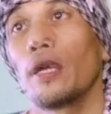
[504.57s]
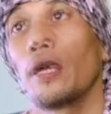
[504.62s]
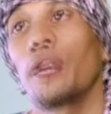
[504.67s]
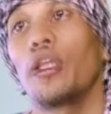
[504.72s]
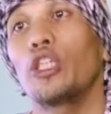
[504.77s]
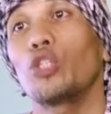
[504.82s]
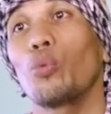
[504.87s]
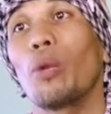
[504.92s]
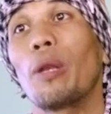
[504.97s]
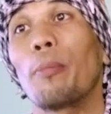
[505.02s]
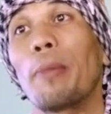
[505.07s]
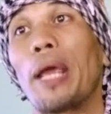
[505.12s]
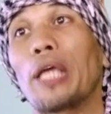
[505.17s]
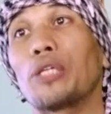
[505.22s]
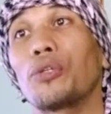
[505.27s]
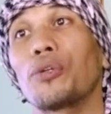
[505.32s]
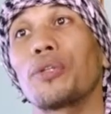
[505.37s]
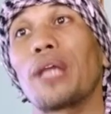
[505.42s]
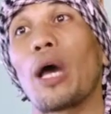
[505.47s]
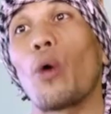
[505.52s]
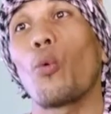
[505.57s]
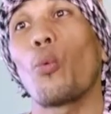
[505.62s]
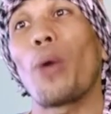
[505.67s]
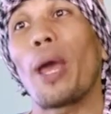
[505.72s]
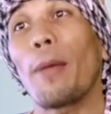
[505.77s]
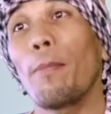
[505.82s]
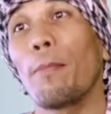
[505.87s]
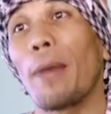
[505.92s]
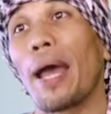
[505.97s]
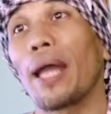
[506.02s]
This will make sure that
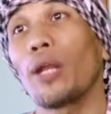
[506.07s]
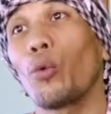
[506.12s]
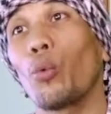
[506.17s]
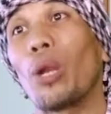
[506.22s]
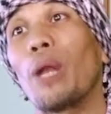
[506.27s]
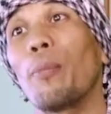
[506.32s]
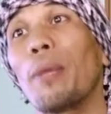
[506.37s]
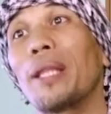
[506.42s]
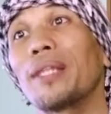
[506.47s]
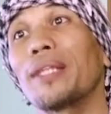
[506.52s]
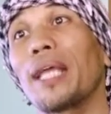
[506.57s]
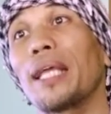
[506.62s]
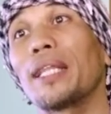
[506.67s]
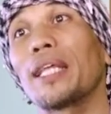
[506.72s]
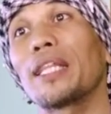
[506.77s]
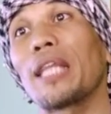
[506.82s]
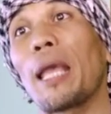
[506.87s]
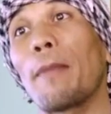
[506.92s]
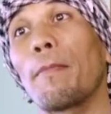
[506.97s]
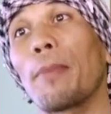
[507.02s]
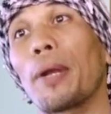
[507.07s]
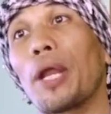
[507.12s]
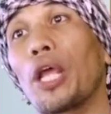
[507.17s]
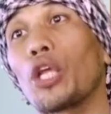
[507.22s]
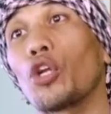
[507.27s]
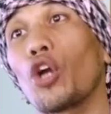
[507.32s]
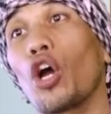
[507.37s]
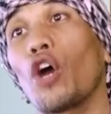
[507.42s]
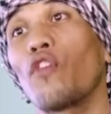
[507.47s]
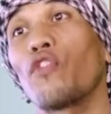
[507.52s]
Webman will maintain the
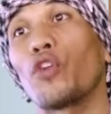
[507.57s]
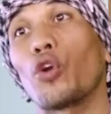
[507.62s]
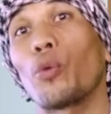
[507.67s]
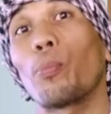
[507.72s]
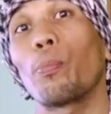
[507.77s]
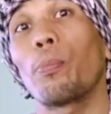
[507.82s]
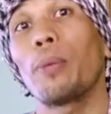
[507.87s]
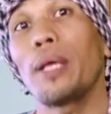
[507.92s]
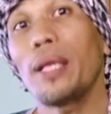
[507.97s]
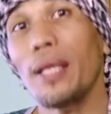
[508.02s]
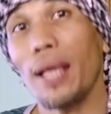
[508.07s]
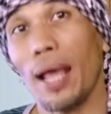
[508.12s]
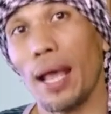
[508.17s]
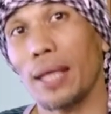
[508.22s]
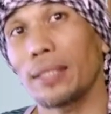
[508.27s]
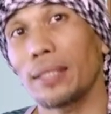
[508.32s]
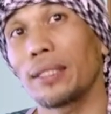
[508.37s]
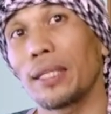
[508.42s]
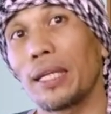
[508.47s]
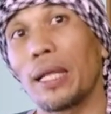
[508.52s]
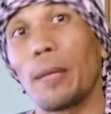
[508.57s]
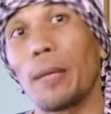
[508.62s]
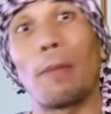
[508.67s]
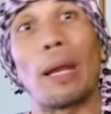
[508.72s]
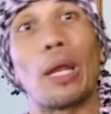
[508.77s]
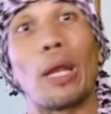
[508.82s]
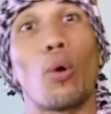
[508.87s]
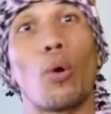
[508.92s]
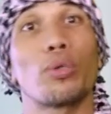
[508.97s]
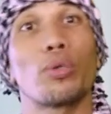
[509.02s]
temperature of your PS3
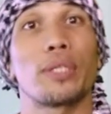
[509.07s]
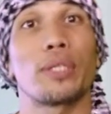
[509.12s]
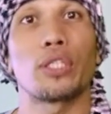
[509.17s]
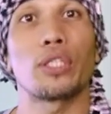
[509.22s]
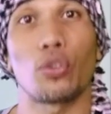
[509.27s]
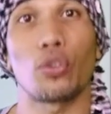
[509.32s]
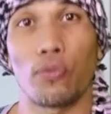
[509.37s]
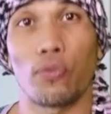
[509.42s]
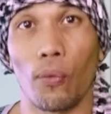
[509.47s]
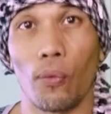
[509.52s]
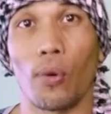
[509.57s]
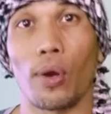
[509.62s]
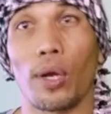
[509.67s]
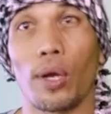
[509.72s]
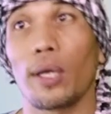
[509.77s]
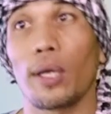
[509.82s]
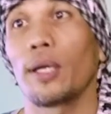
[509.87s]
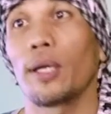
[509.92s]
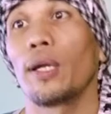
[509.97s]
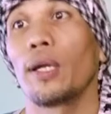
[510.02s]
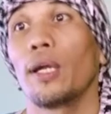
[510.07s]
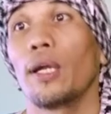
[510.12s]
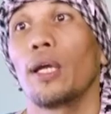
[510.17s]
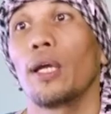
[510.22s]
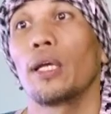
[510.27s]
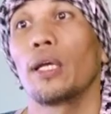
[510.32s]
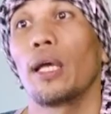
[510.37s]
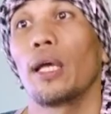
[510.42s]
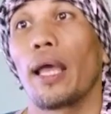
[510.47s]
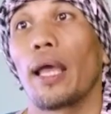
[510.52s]
below 64.
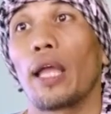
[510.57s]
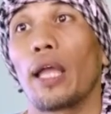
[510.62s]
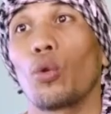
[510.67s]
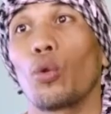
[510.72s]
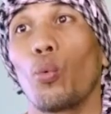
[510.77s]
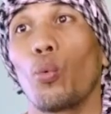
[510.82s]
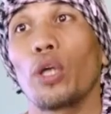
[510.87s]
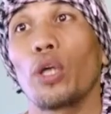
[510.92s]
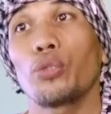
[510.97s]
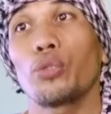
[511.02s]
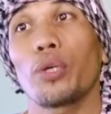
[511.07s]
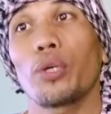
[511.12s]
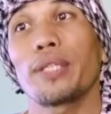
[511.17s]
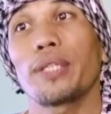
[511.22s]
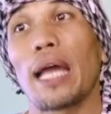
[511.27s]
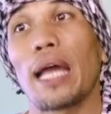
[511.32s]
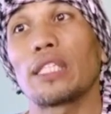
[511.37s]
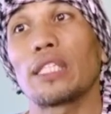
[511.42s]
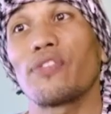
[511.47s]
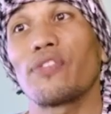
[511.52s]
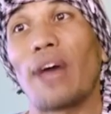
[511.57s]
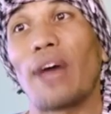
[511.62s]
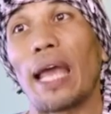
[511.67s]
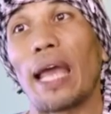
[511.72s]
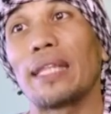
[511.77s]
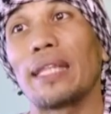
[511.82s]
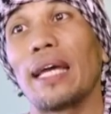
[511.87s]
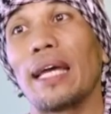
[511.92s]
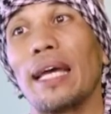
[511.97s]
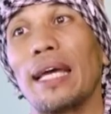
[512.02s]
And once you are
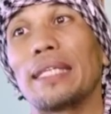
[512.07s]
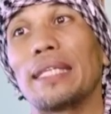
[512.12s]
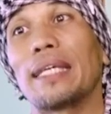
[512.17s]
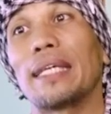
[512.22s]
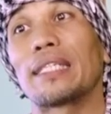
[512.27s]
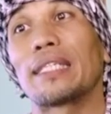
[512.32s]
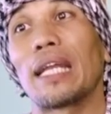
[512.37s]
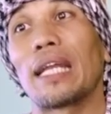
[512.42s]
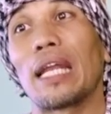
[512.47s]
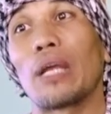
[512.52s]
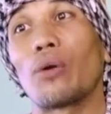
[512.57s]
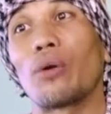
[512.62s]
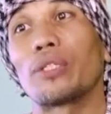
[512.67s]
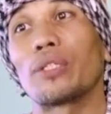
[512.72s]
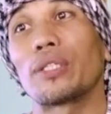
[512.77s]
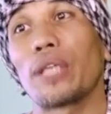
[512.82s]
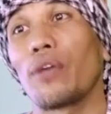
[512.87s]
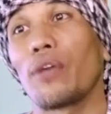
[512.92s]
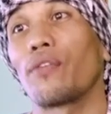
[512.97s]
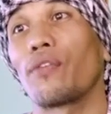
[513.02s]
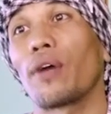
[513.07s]
satisfied, just click on save.